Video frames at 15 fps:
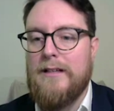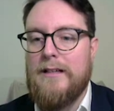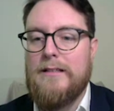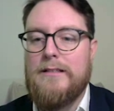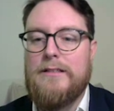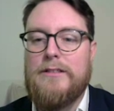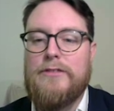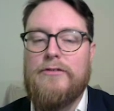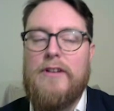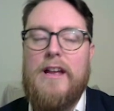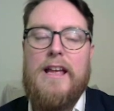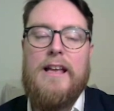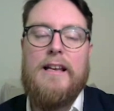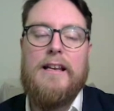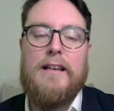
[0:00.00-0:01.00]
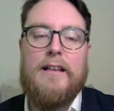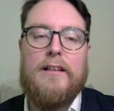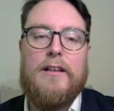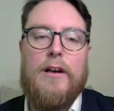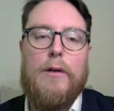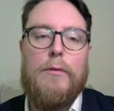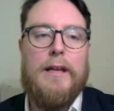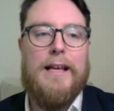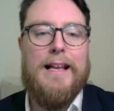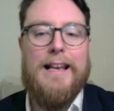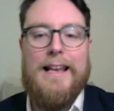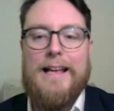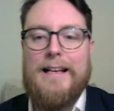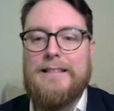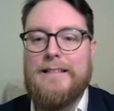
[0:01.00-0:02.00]
straight in and the goalie
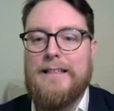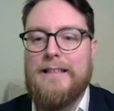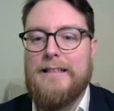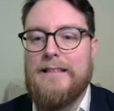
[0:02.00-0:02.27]
collects it.